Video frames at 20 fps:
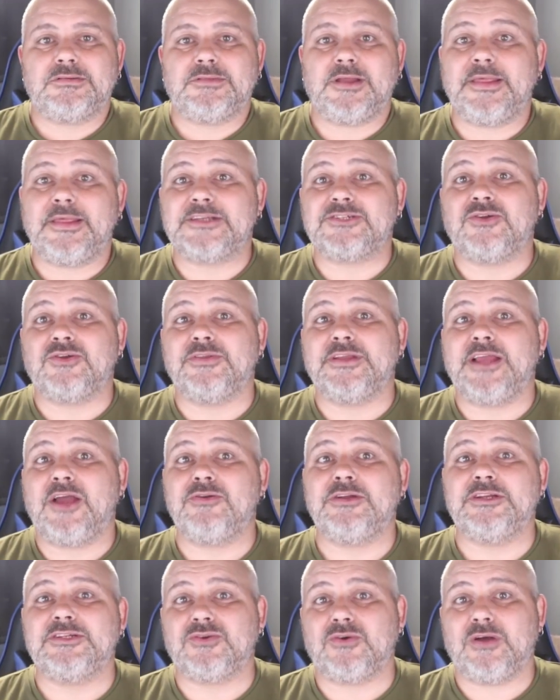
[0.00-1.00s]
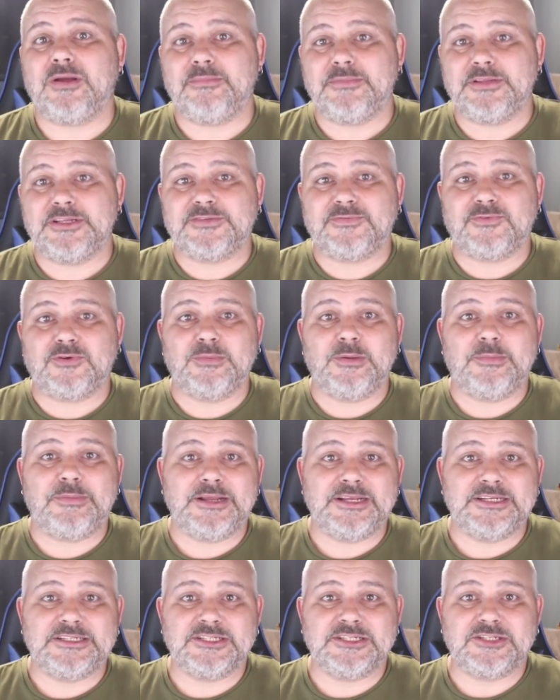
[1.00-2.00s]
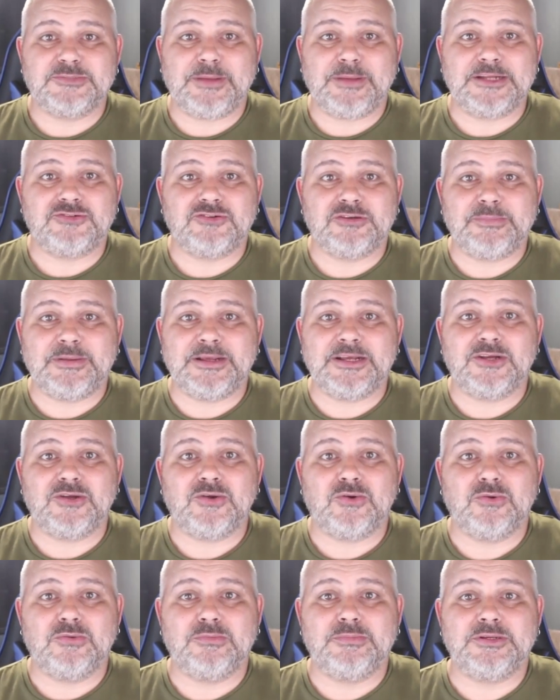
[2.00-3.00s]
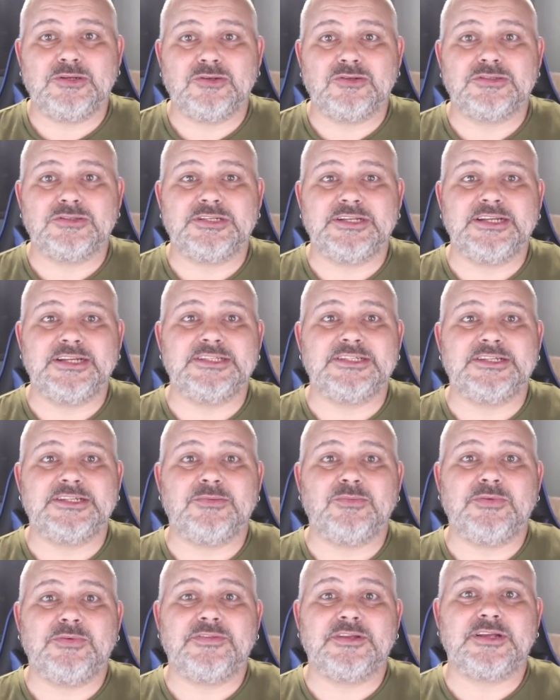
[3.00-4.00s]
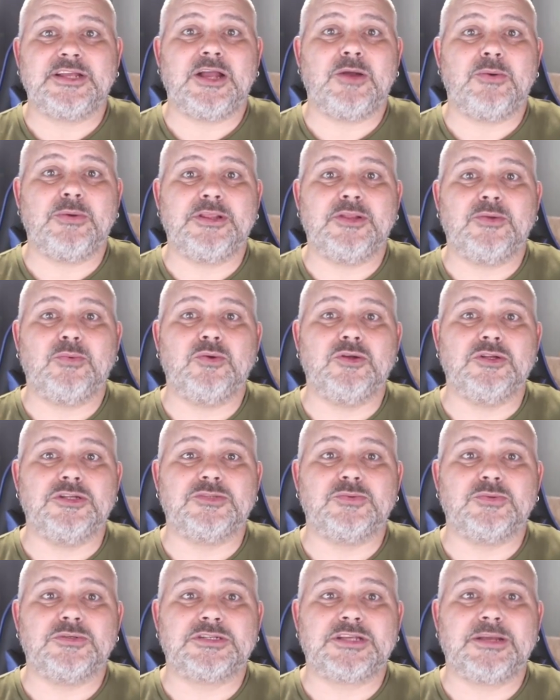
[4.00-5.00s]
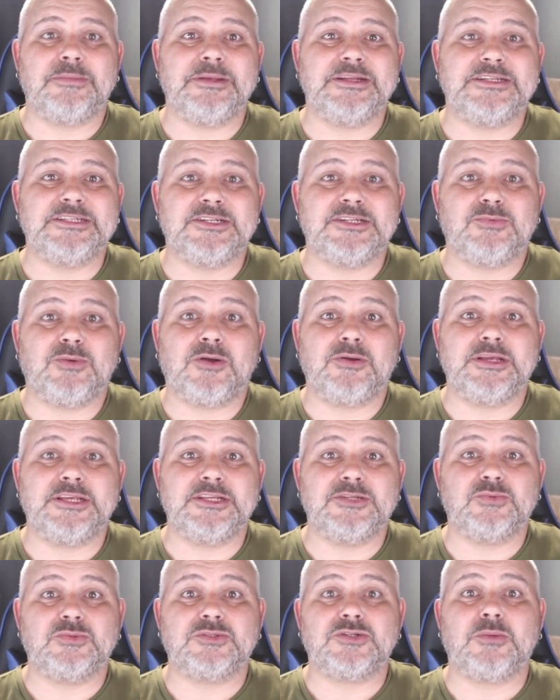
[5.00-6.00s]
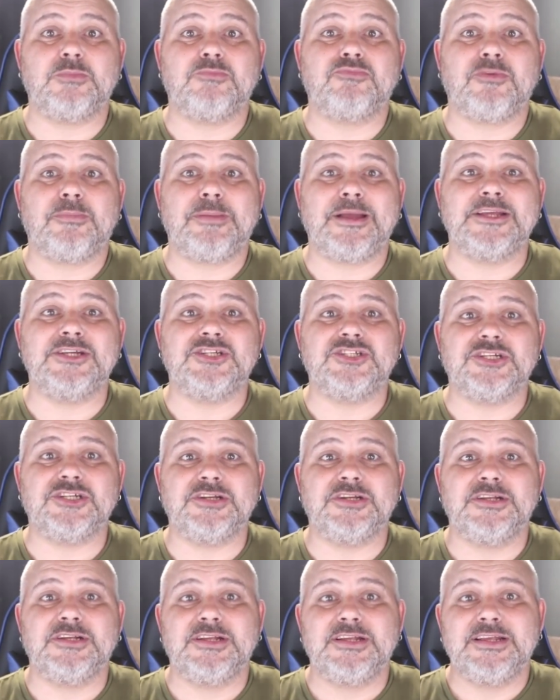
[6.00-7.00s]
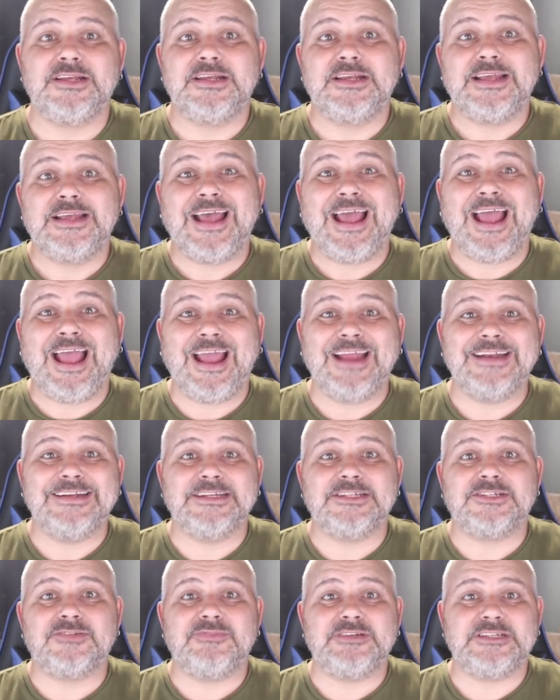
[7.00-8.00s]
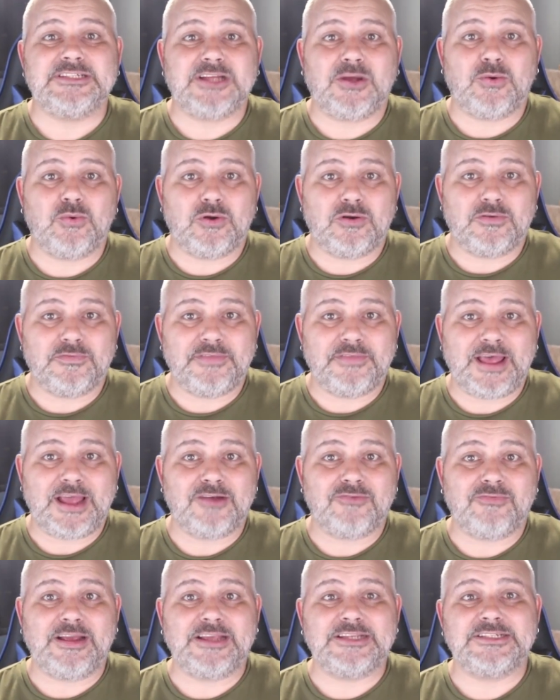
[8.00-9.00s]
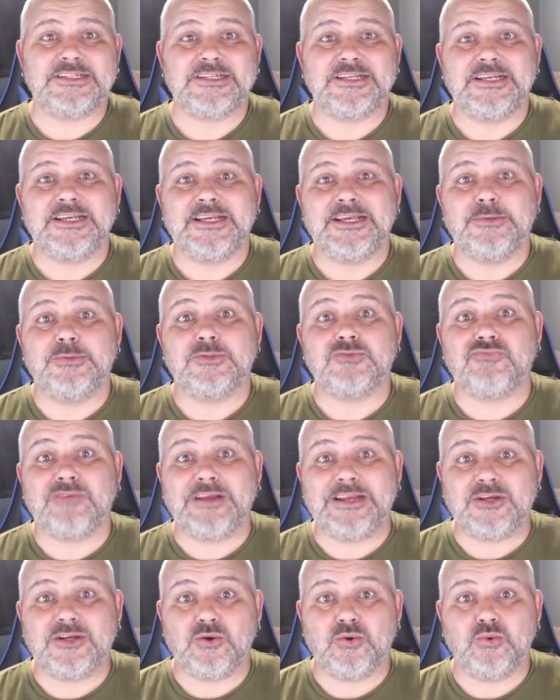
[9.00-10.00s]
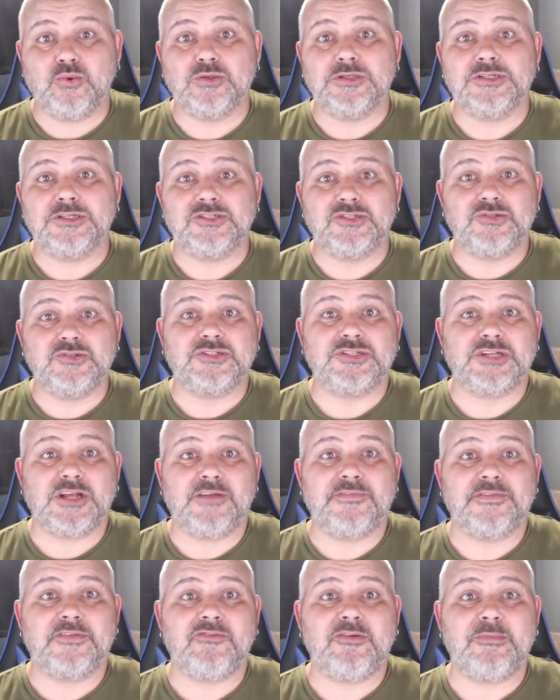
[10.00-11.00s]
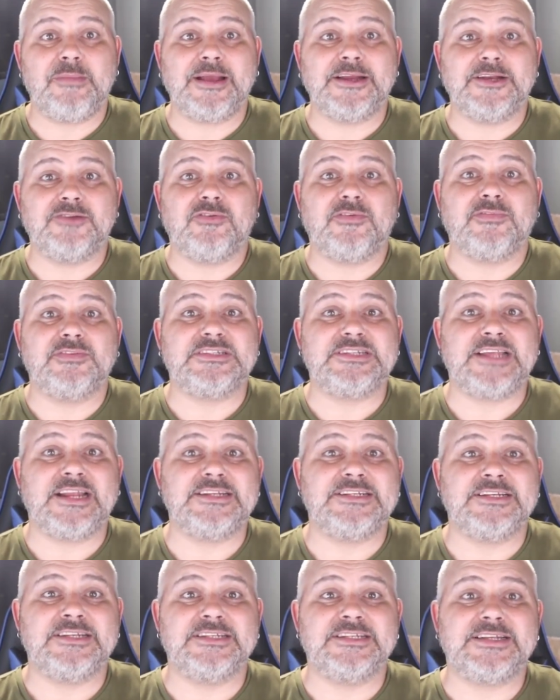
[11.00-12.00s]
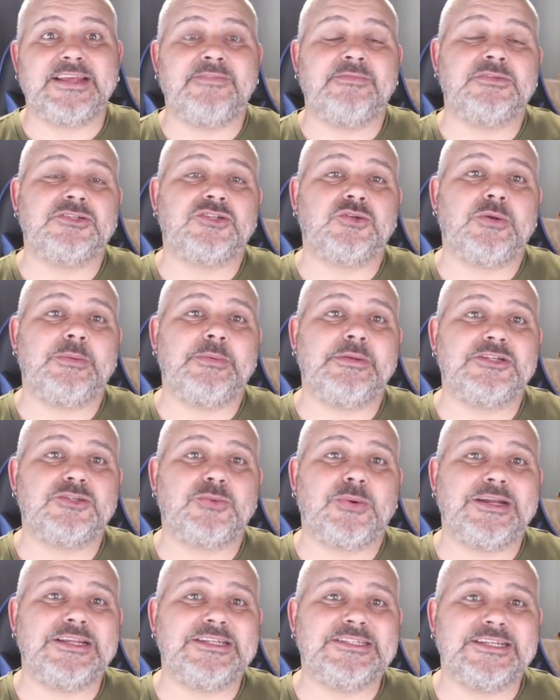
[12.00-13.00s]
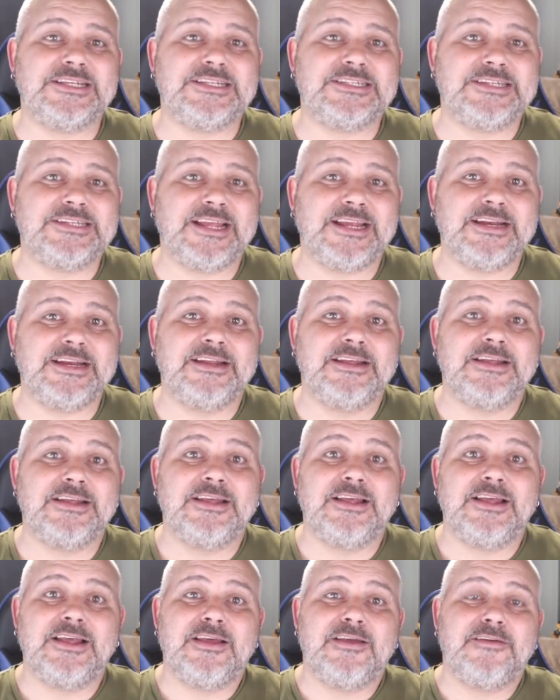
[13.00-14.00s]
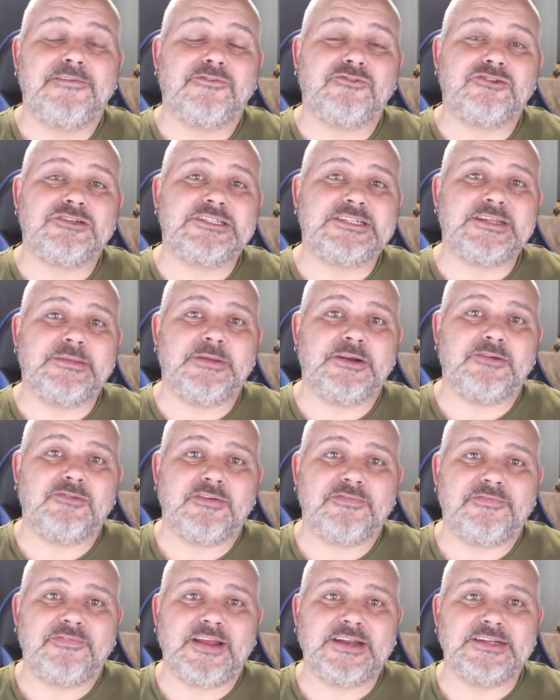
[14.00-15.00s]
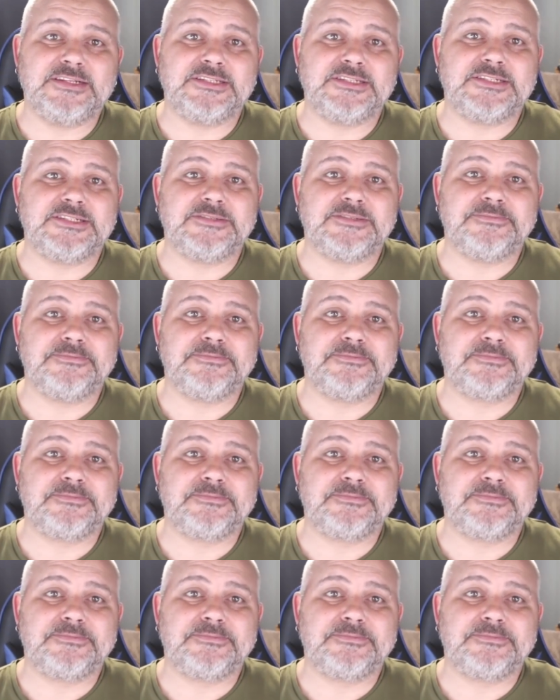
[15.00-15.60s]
Now, that's not the only time this former police inspector had been caught, because the incident with the girl in the woods was committed while he was on probation, and as a result of that arrest, he was recalled to serve the remainder of a sentence given to him in 2016 for a similar offence.